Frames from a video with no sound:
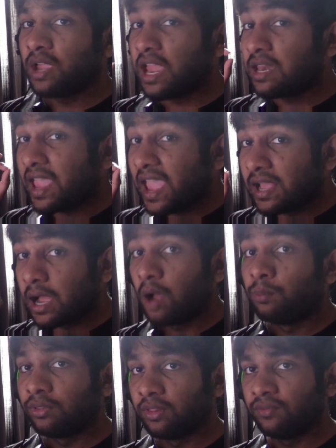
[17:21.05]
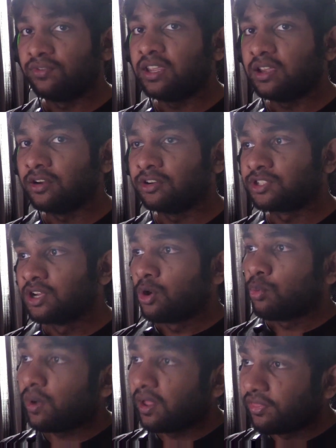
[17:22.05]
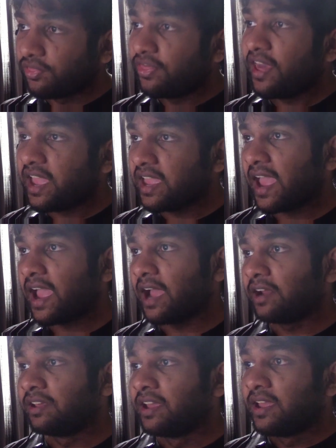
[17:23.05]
in a couple of years, while they had